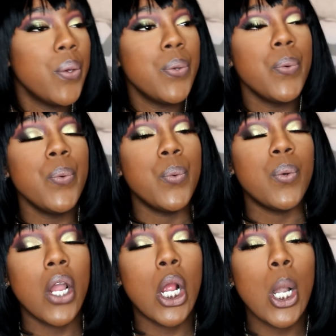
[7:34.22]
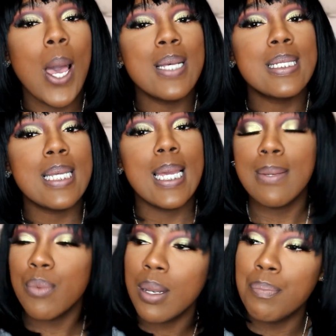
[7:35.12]
ooh, glossy
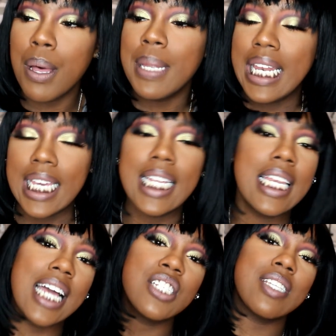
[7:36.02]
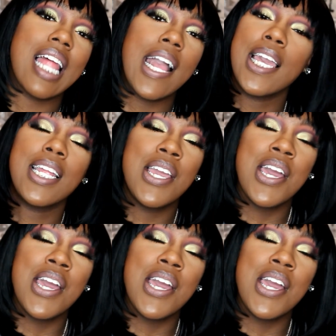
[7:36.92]
and real bubbly and I just like it.